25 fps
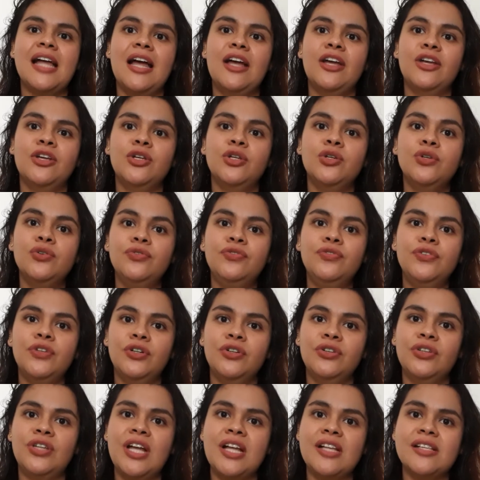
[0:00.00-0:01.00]
that you
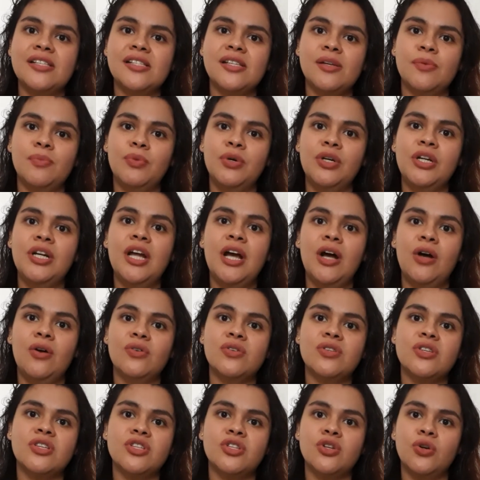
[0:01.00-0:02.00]
feel that someone
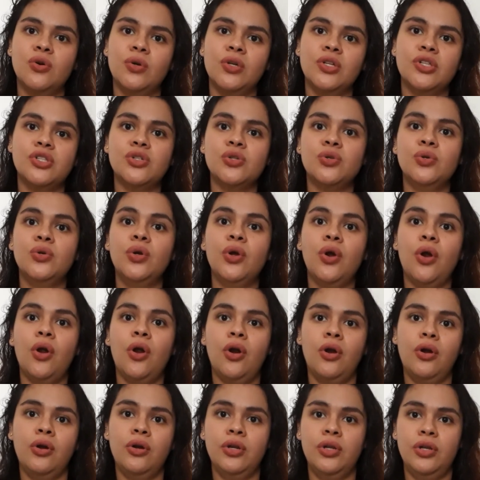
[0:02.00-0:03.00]
else is going to
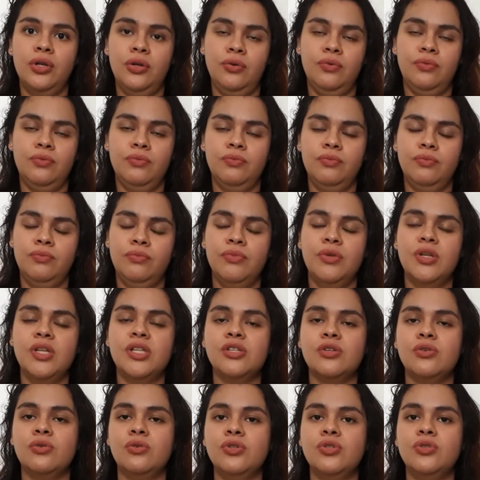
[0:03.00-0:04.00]
hurt you,
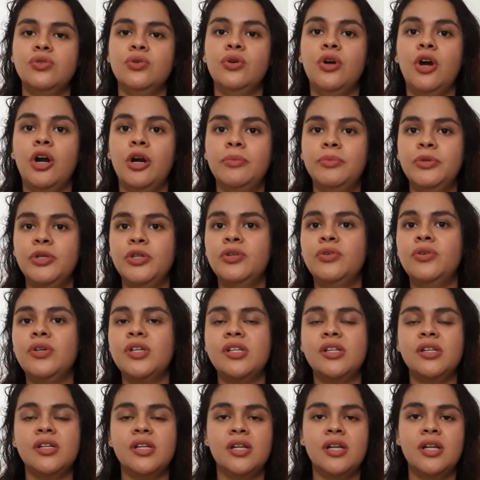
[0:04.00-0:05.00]
is going to harm you
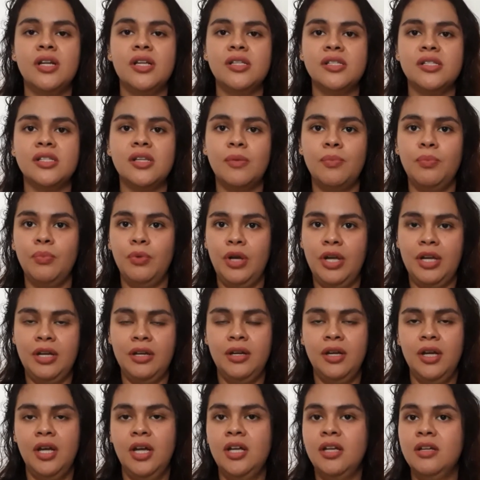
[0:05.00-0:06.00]
in some way.
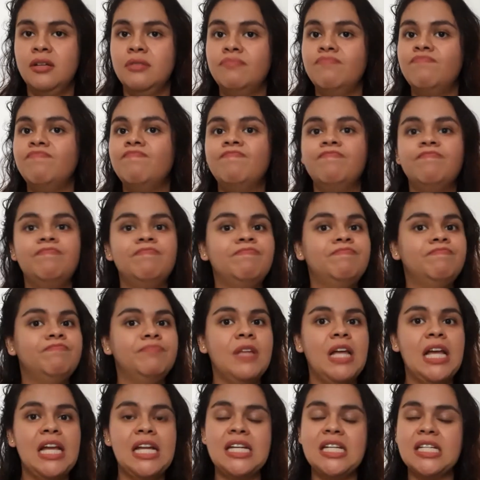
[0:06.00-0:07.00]

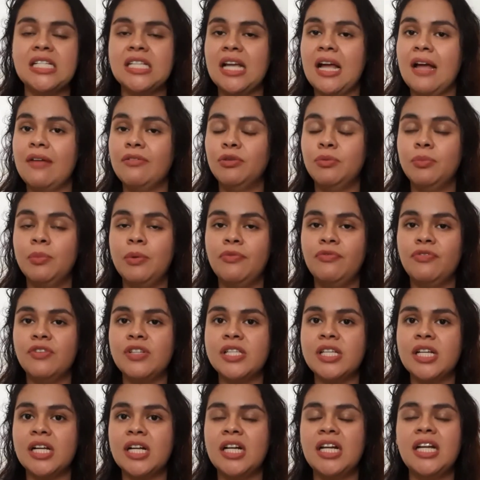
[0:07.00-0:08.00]
It doesn't have to be
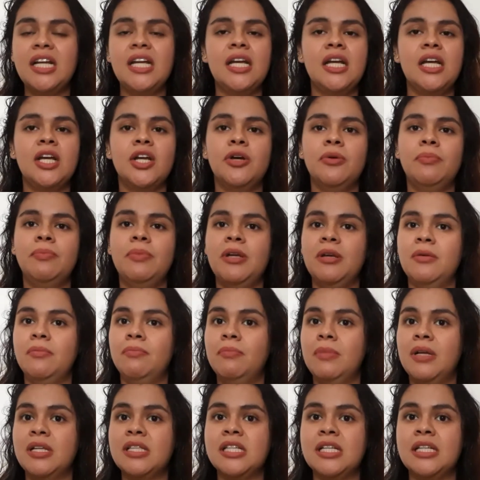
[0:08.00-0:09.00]
physically, it could
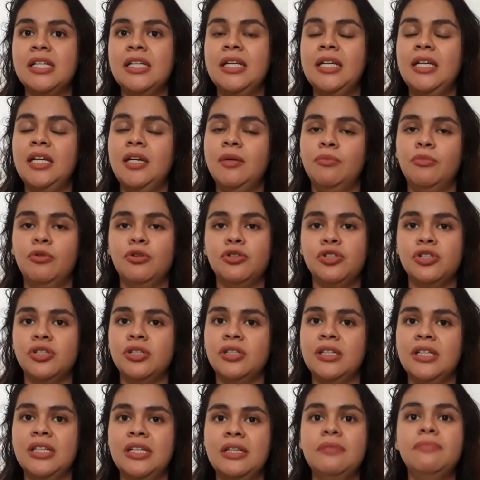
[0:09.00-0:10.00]
be mentally,
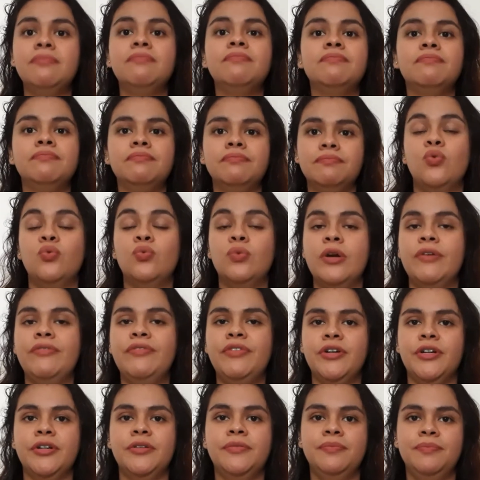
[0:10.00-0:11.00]
emotionally.
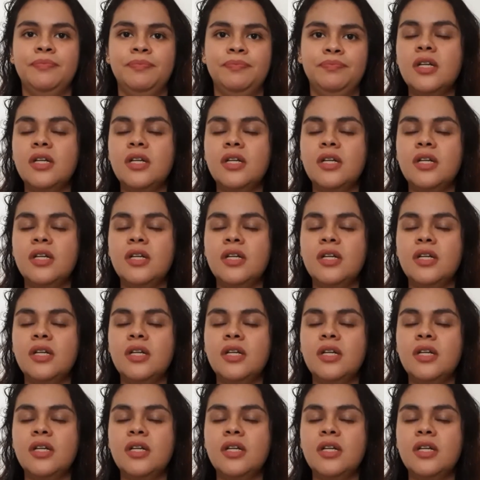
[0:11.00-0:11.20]
River.